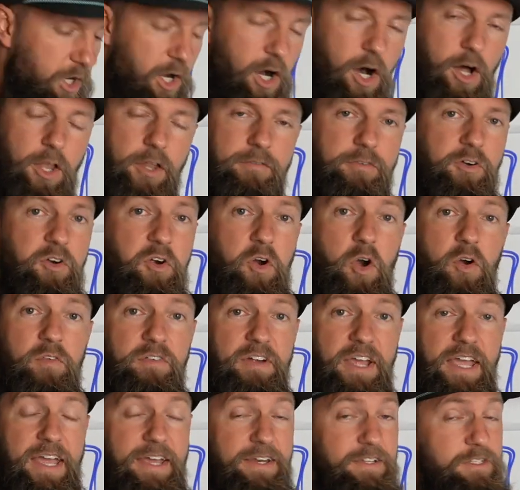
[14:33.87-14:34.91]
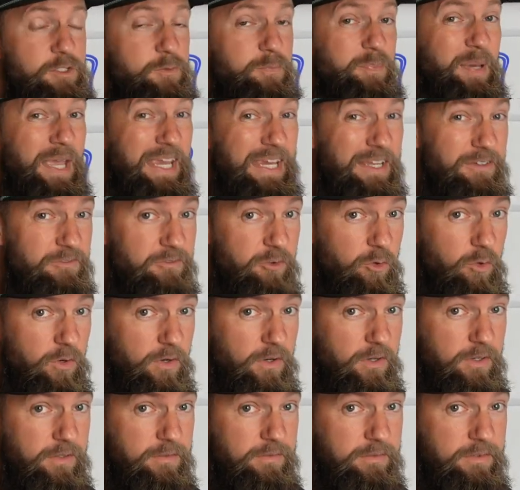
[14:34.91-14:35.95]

All of our overhead is paid for.